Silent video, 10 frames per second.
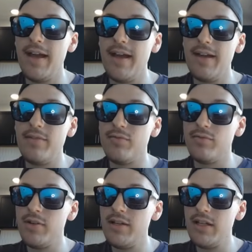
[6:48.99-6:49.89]
It
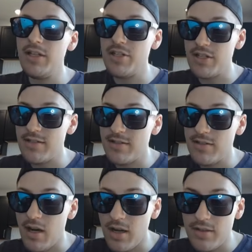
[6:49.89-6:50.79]
really just
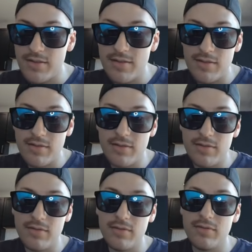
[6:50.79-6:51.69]
talks
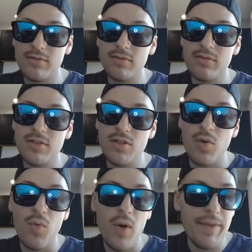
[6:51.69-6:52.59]
to
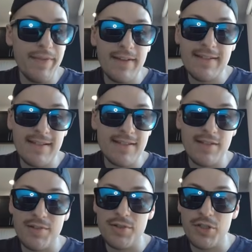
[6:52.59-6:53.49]
what these
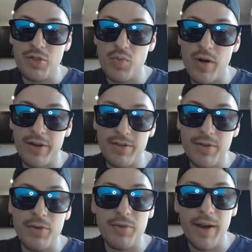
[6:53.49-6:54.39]
institutions want to
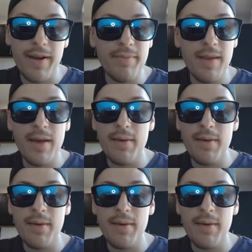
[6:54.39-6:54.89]
do, right?